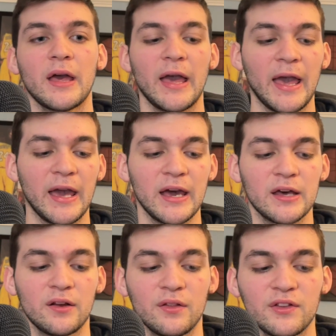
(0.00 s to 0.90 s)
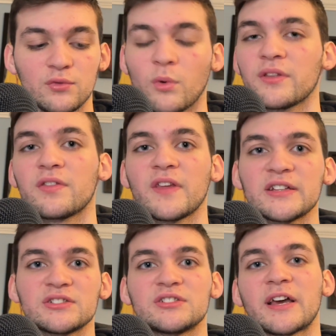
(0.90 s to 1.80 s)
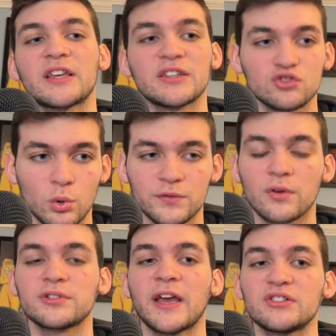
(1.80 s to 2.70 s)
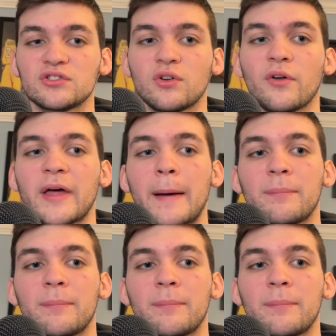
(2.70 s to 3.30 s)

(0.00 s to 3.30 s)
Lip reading: And this one of the things, it's like shortened rotation and all that,